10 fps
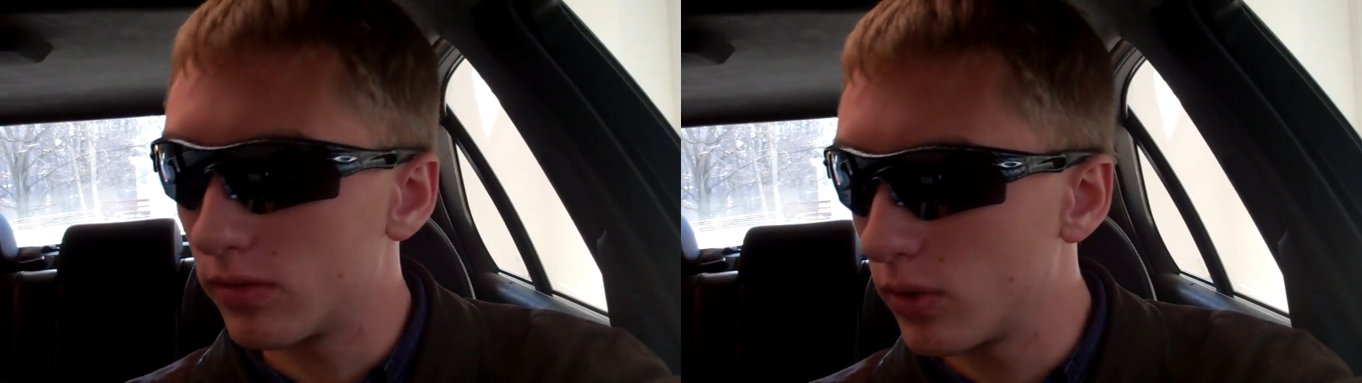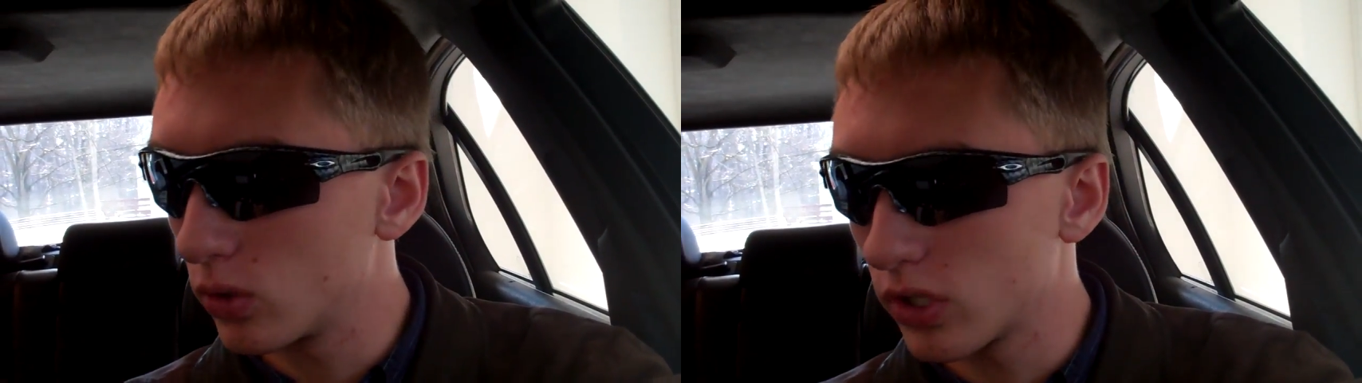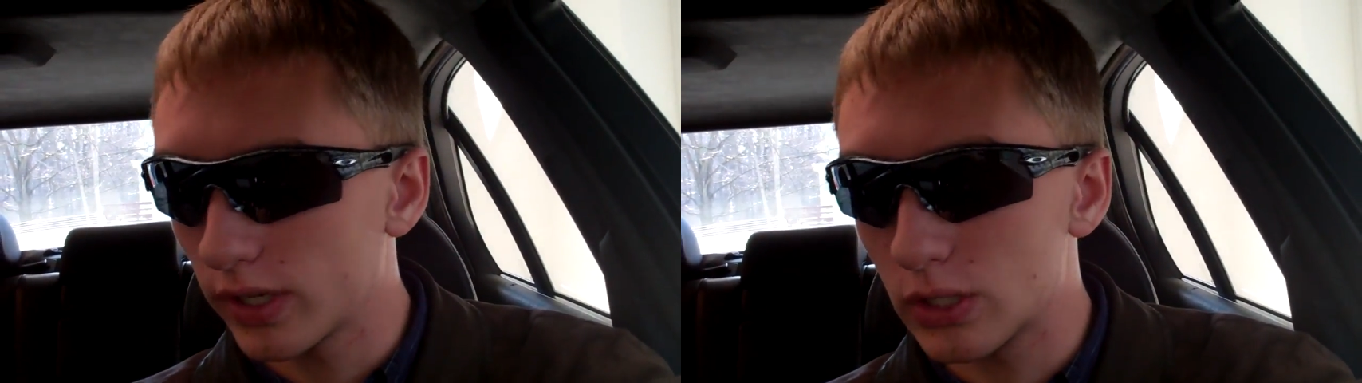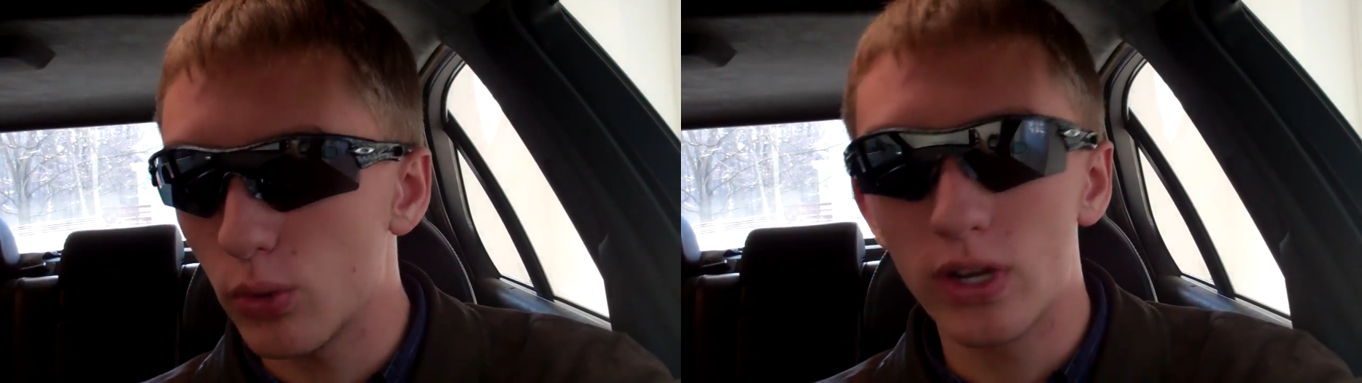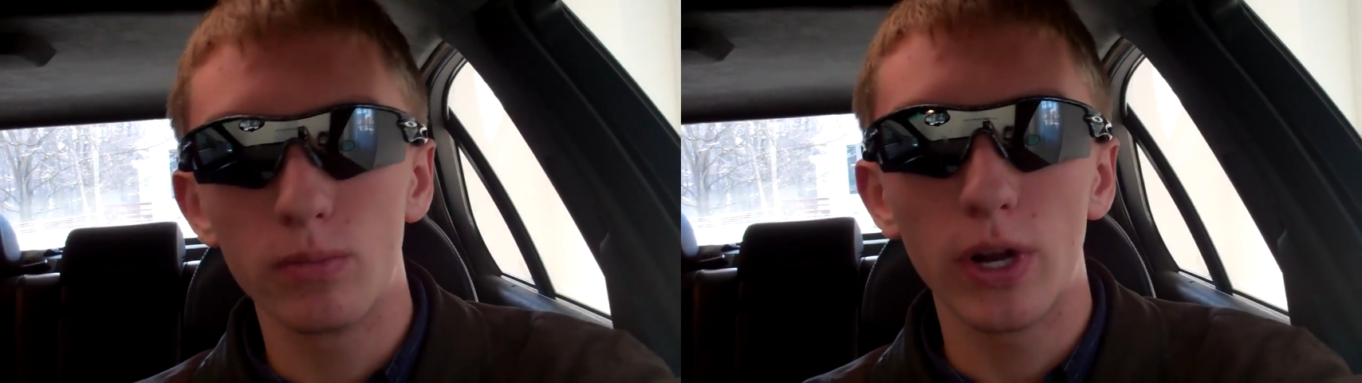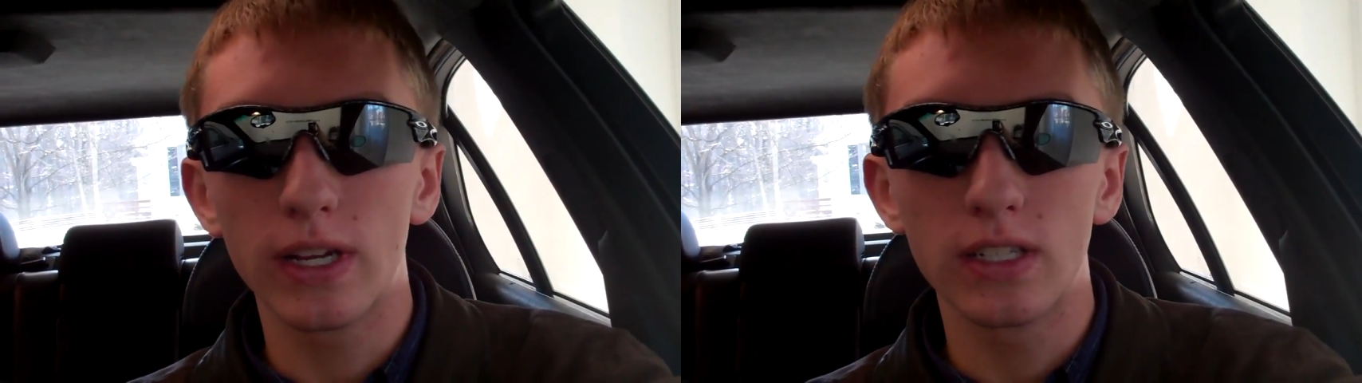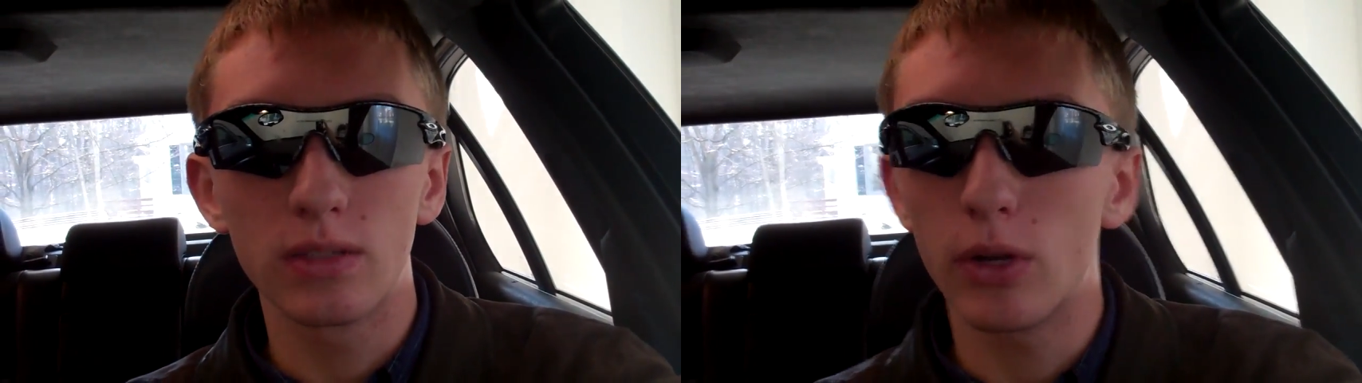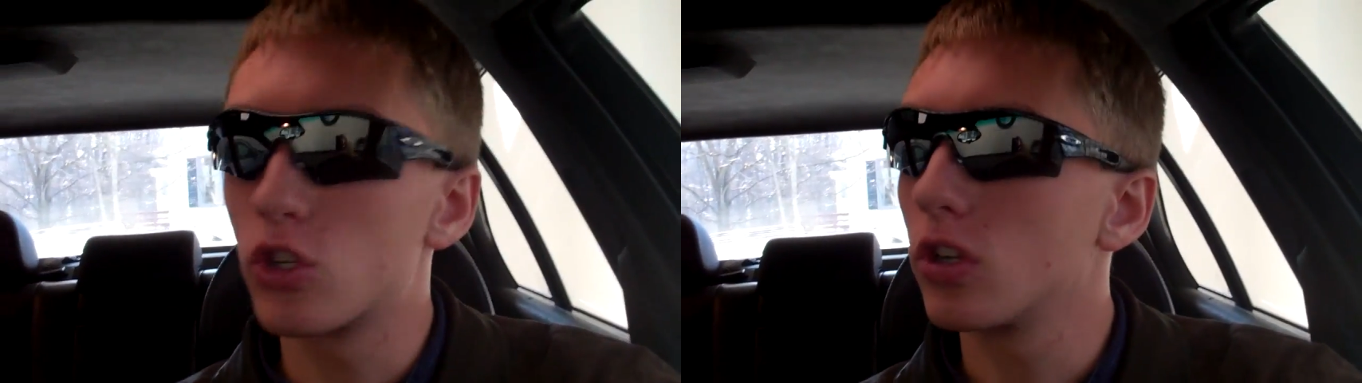It feels like it's going to break
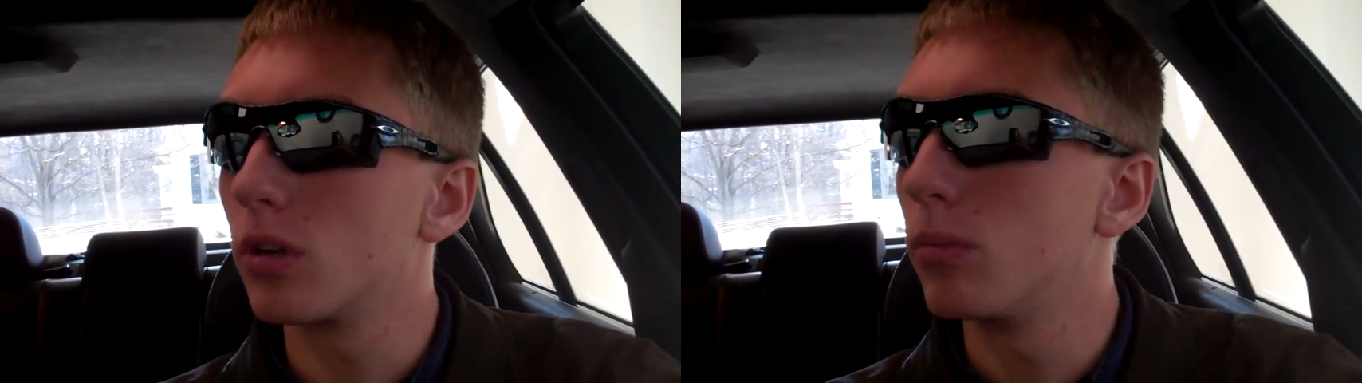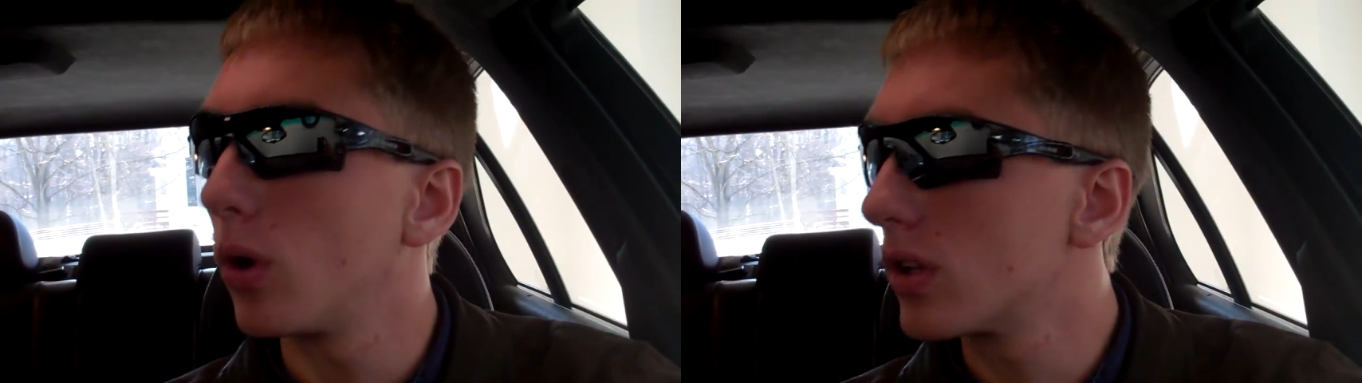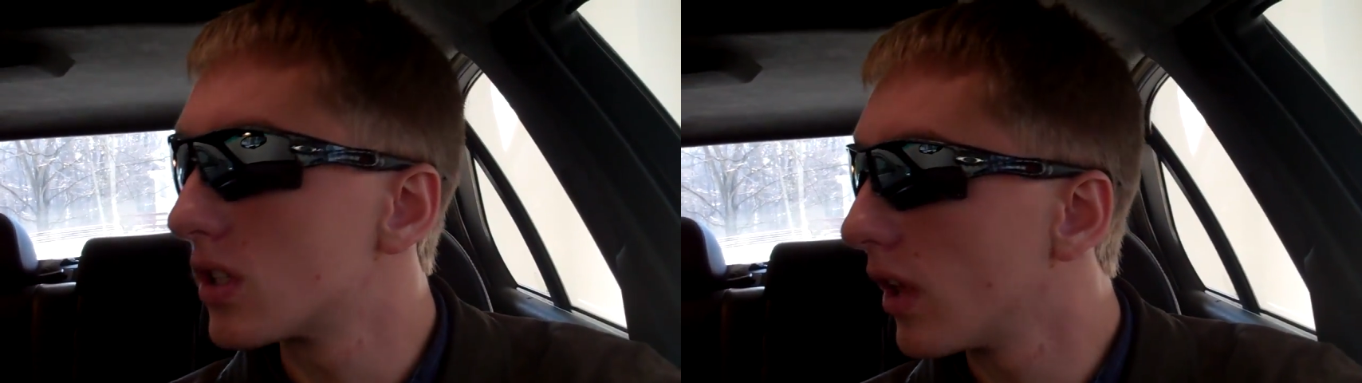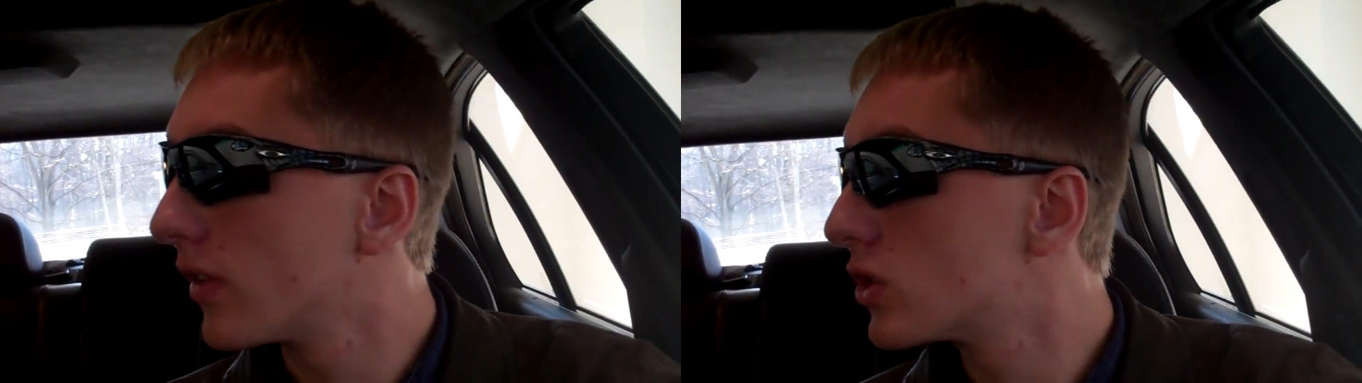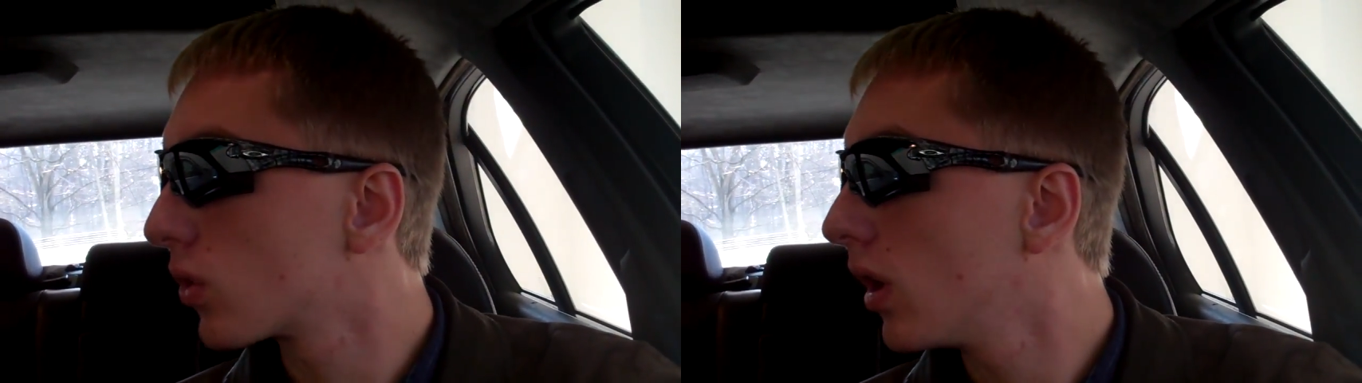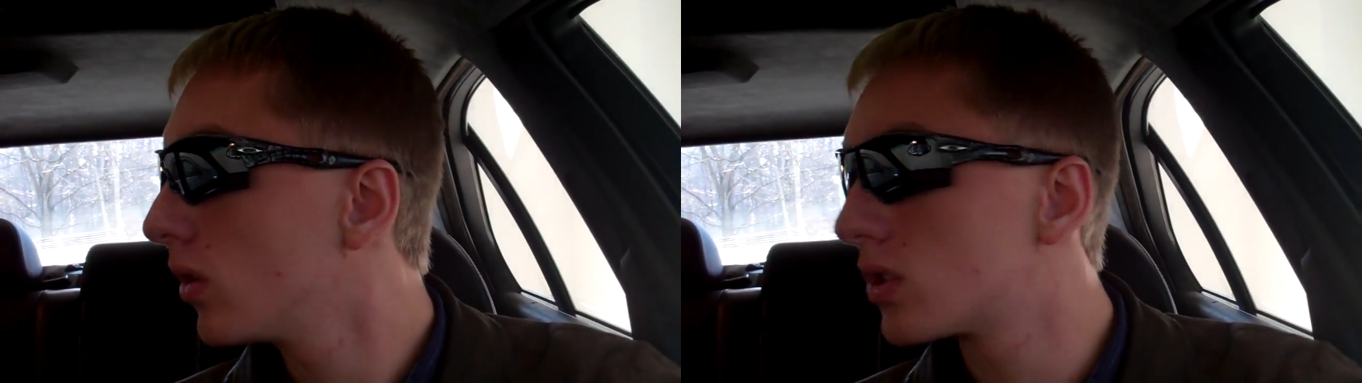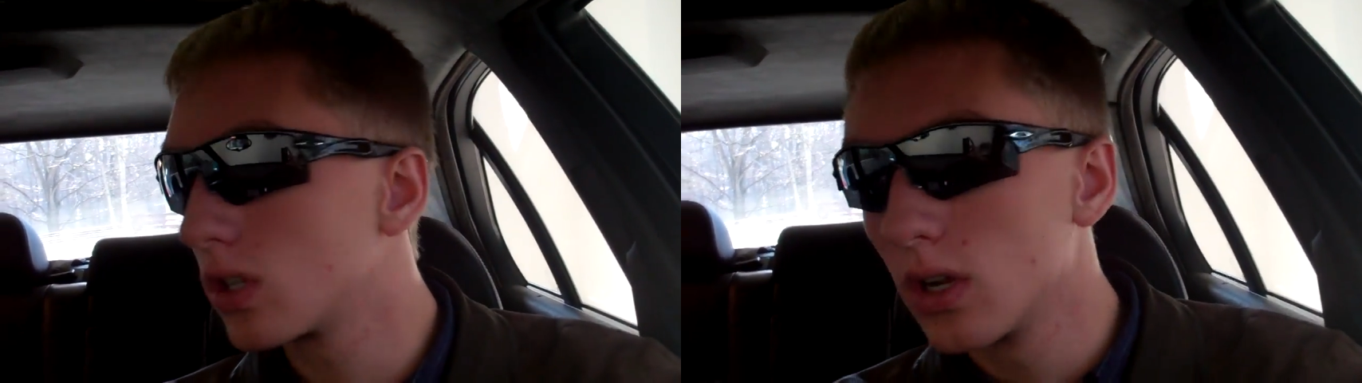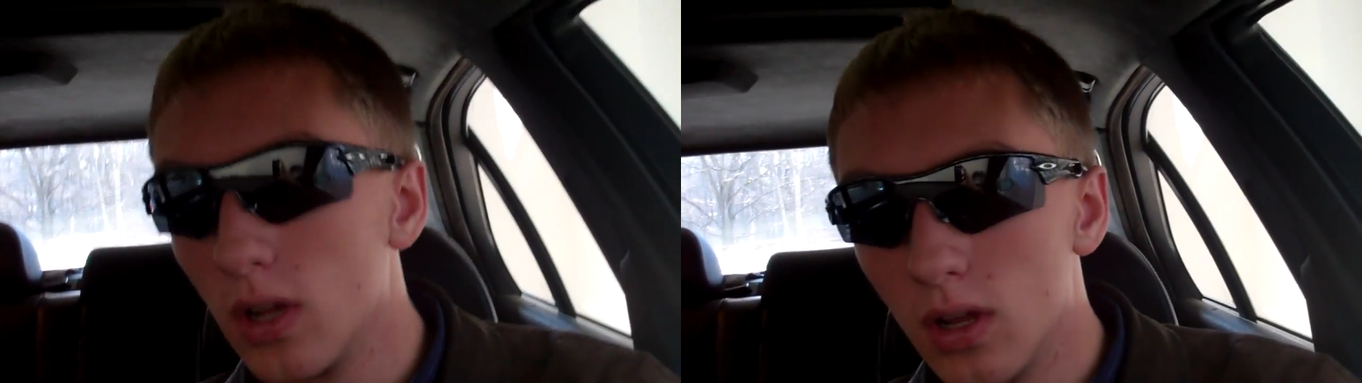suspension components on these roads.